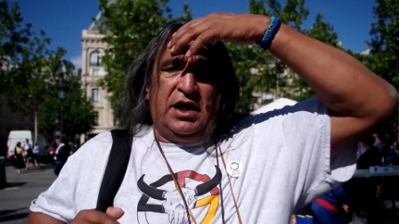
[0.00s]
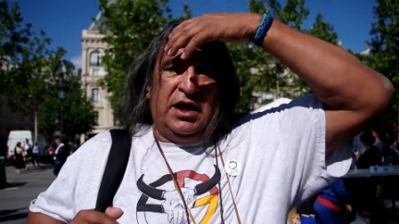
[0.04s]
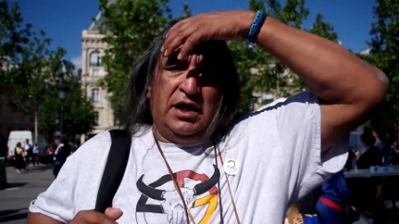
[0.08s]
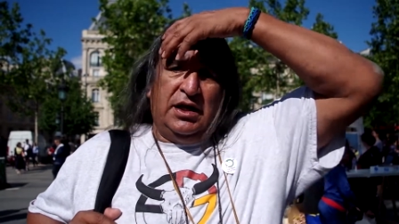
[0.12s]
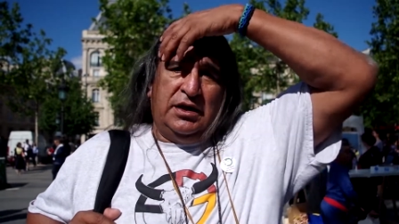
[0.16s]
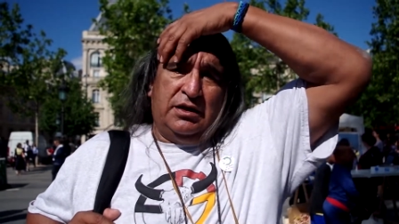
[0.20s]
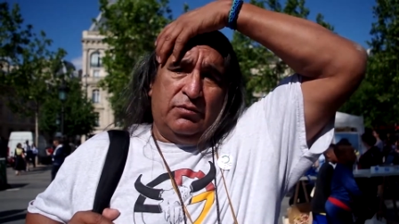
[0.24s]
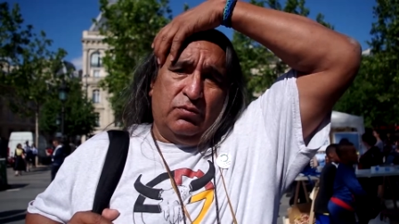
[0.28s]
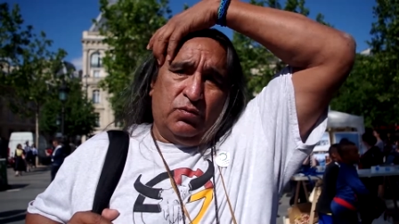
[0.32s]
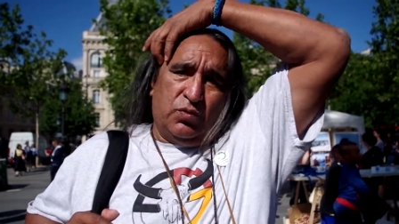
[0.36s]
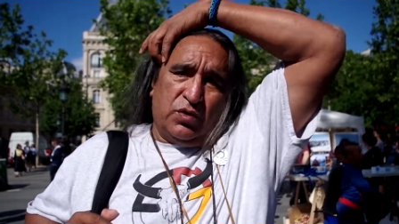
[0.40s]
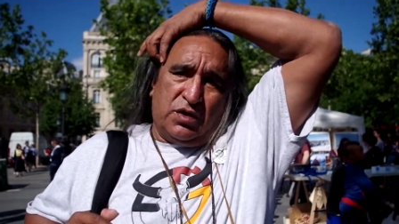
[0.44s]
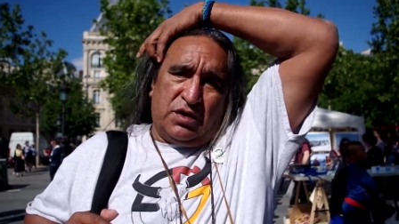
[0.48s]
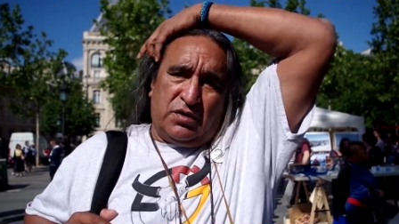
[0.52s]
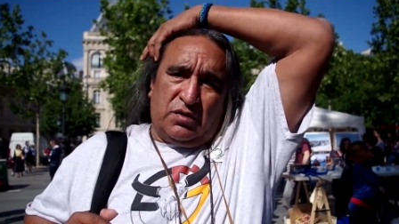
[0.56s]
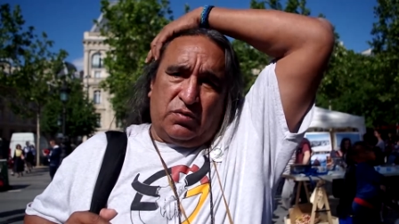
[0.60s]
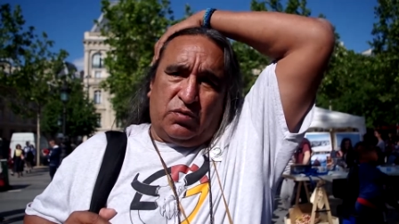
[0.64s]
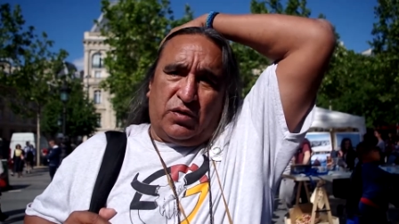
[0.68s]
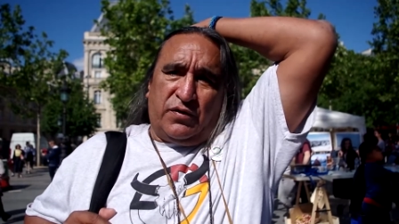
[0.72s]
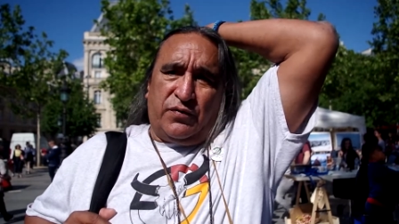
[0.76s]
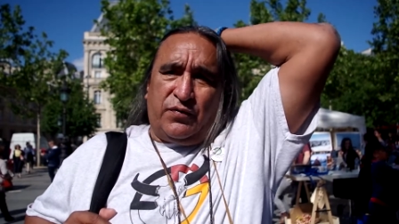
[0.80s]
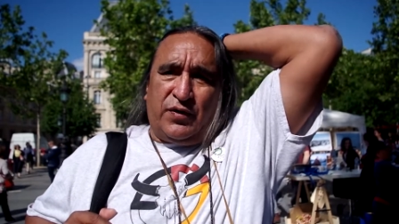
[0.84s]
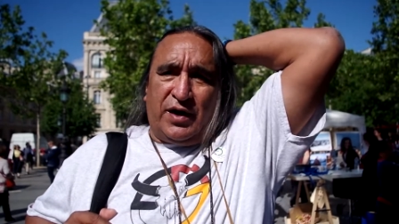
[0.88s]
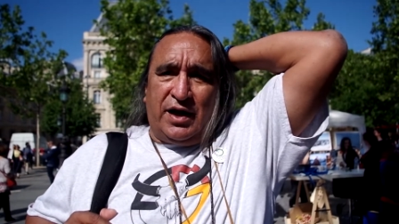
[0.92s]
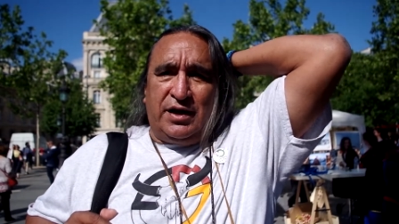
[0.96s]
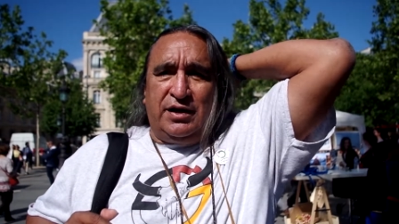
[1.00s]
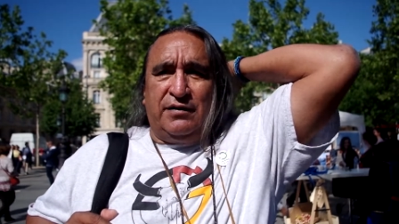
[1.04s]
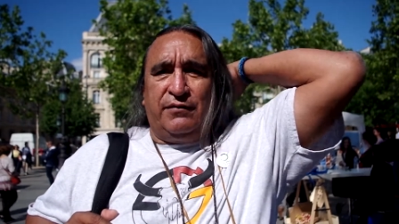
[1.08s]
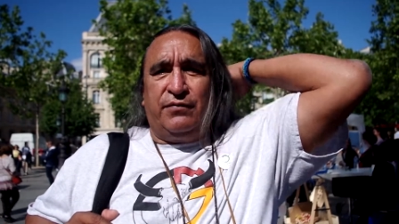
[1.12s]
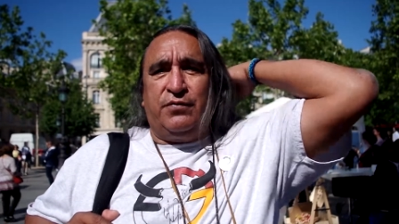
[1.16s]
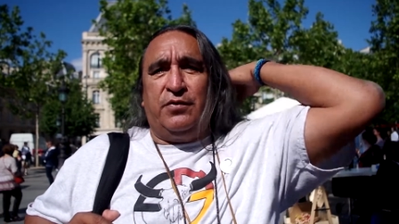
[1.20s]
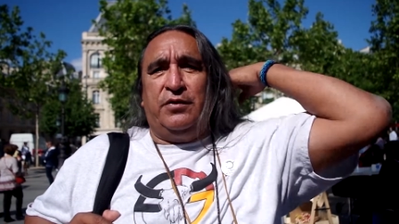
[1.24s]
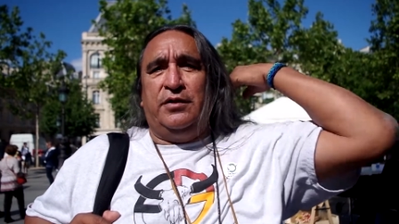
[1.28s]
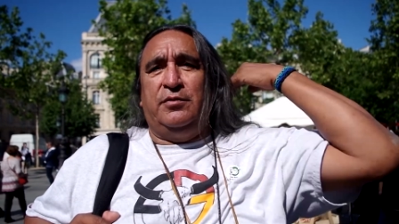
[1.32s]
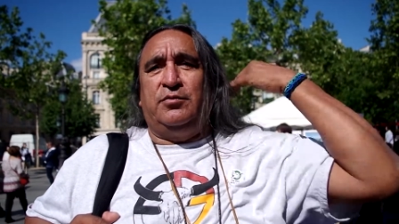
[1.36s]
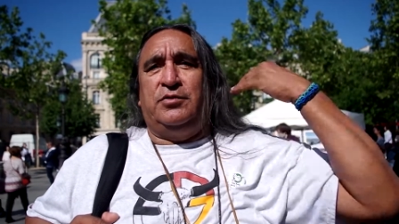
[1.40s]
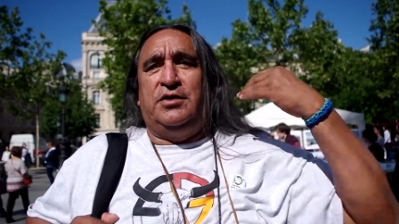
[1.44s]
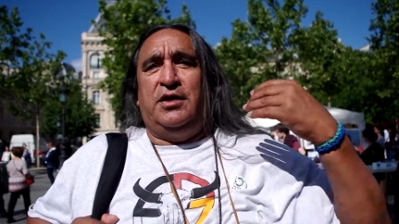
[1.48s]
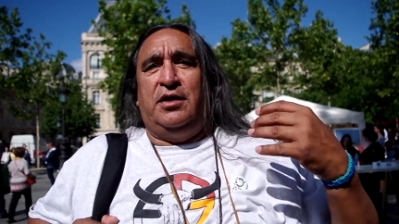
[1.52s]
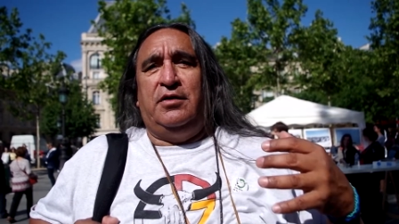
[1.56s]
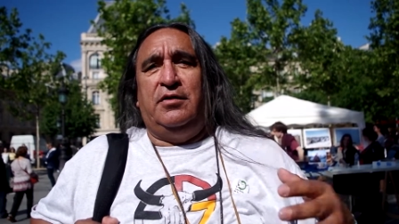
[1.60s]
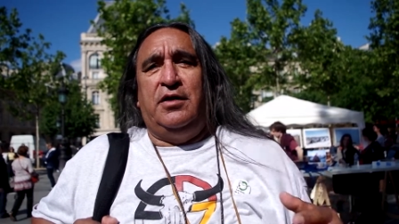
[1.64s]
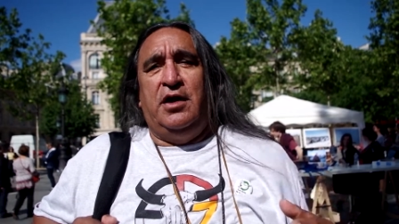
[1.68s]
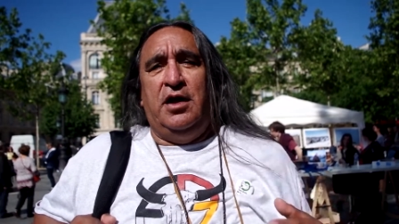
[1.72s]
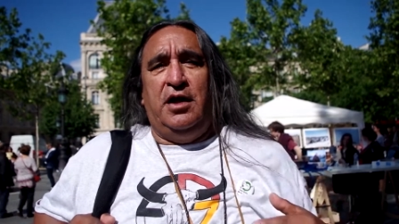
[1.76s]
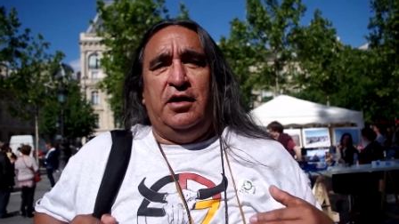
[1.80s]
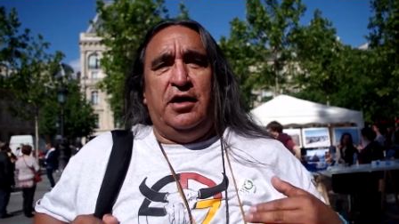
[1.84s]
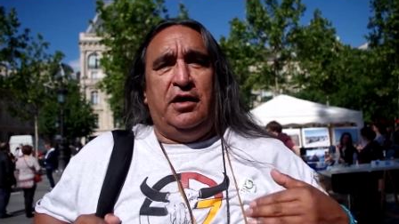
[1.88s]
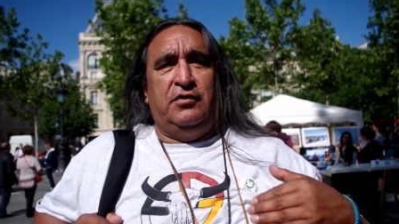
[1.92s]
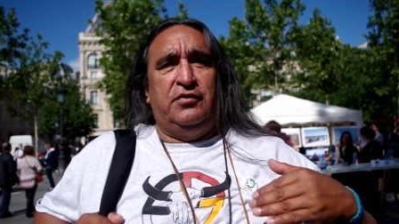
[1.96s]
And we're, we're fighting for the,
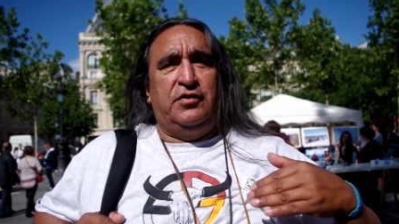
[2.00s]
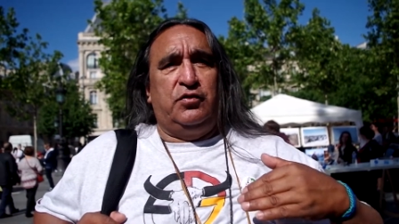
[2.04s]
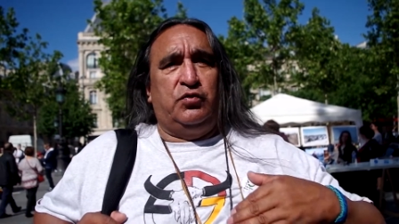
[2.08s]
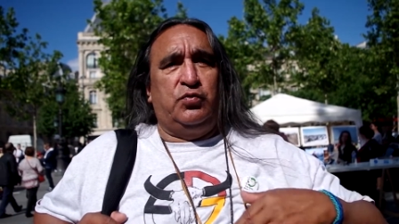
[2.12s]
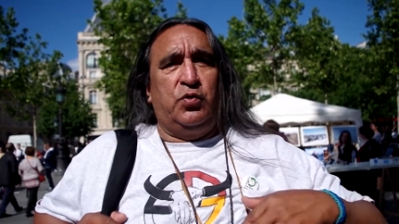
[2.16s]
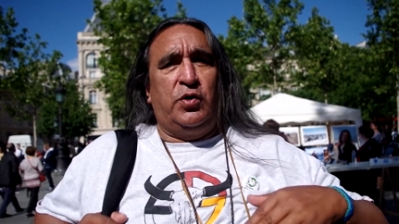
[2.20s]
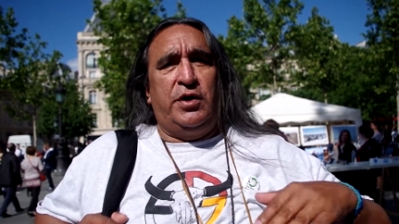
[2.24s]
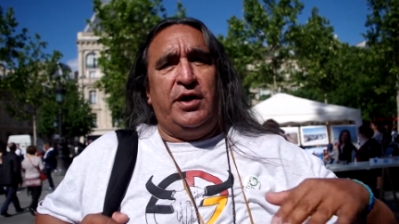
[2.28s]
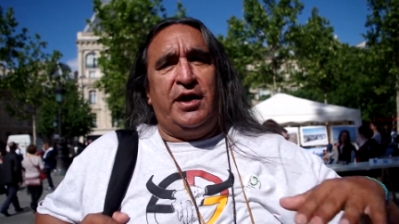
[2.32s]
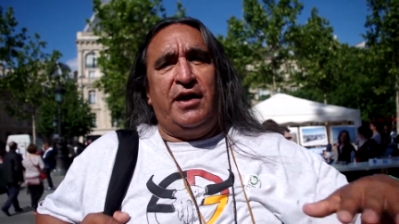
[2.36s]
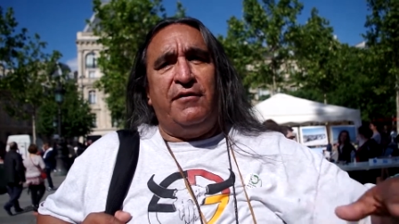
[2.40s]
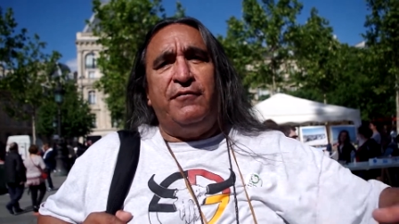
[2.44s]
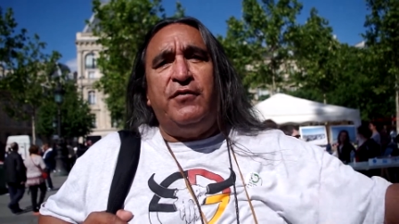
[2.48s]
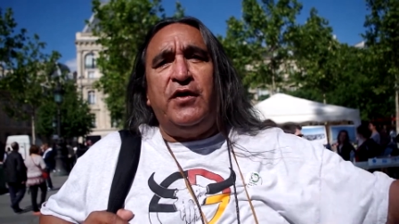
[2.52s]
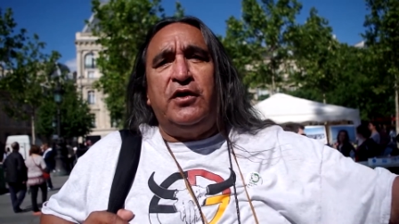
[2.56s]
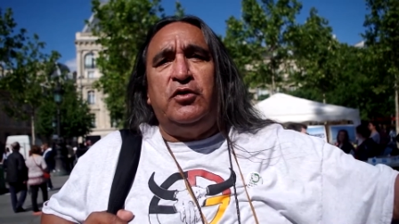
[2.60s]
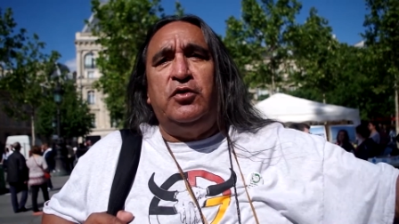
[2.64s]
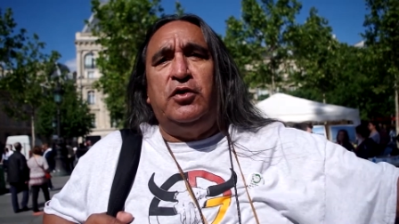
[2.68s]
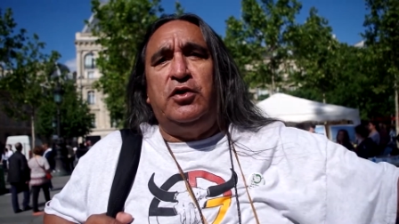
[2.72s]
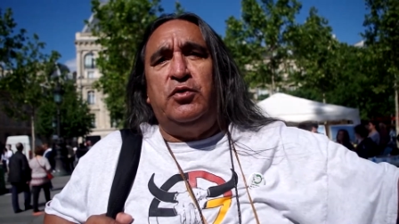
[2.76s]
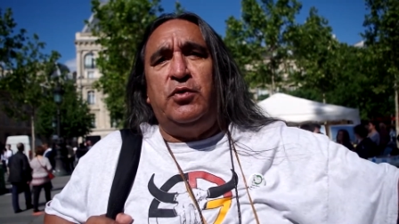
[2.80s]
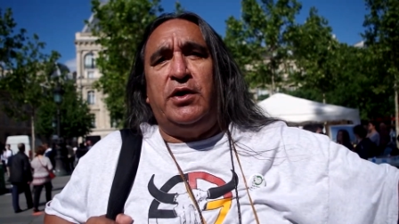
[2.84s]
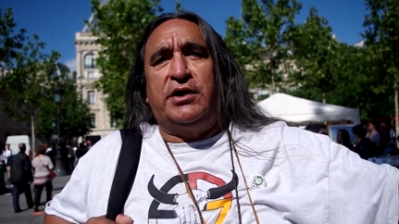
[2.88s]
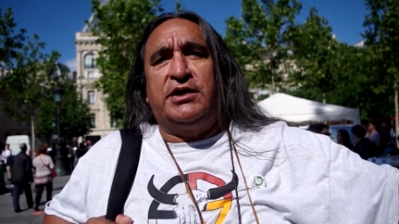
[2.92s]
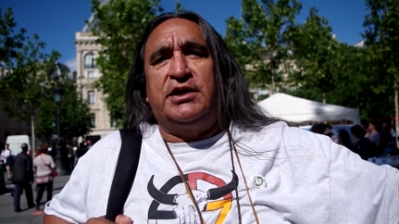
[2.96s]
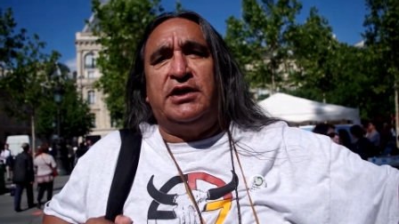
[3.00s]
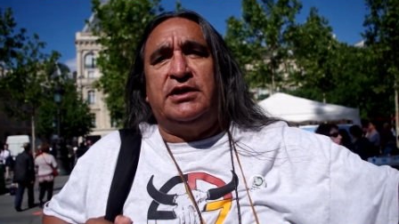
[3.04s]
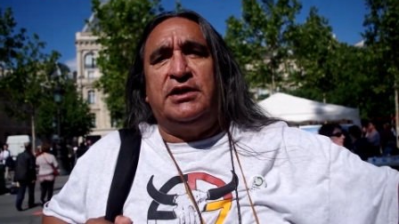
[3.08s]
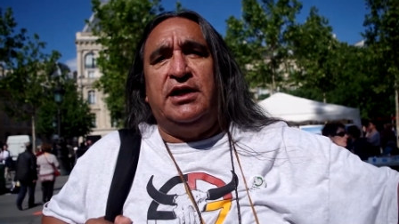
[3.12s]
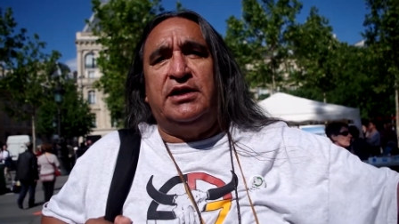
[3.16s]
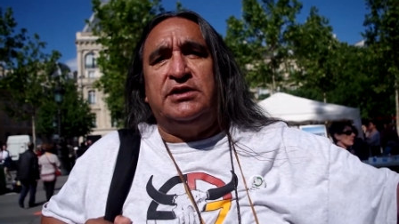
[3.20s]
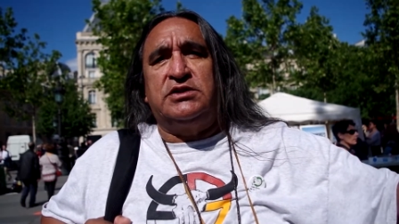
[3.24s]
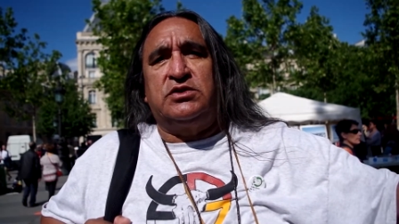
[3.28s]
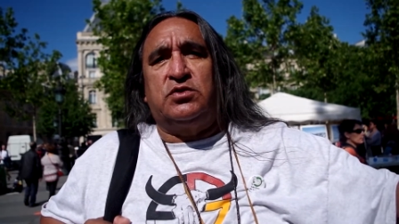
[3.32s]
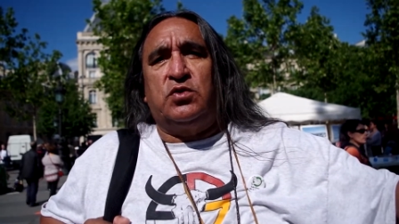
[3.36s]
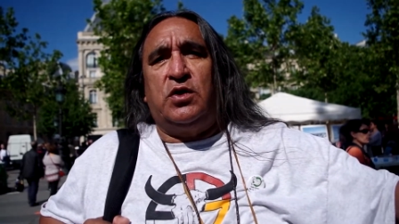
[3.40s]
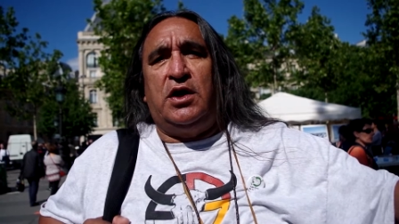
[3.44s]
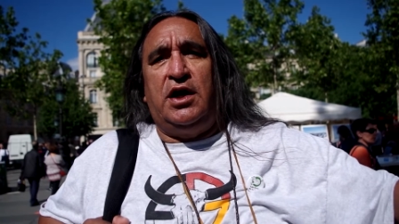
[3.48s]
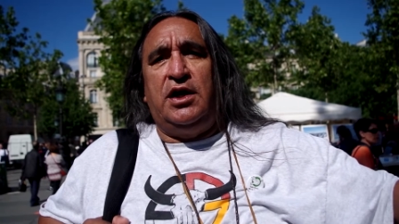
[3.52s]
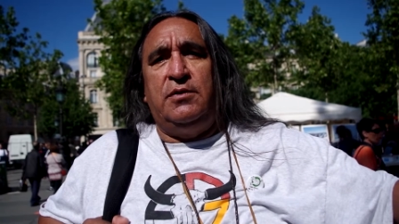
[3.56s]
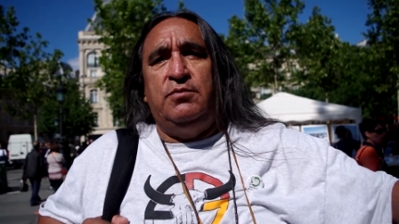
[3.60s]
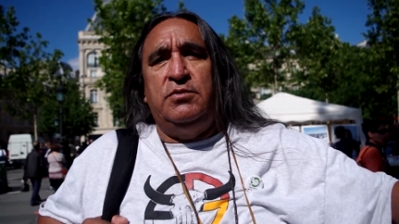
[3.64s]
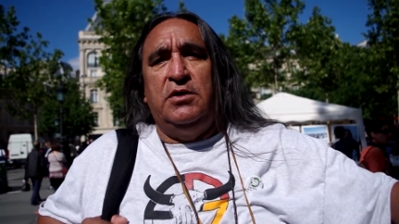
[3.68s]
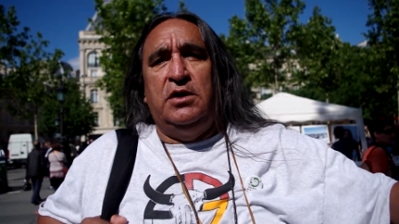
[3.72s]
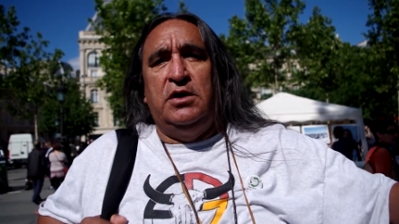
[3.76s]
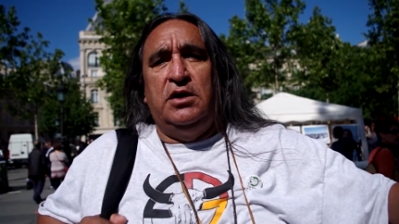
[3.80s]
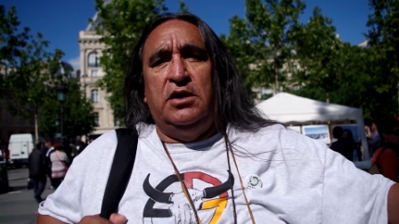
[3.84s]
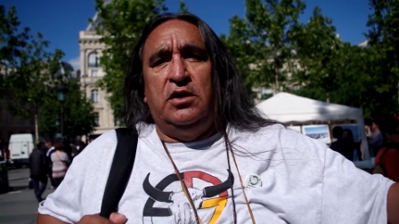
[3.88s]
the since we're not a federally recognized tribe,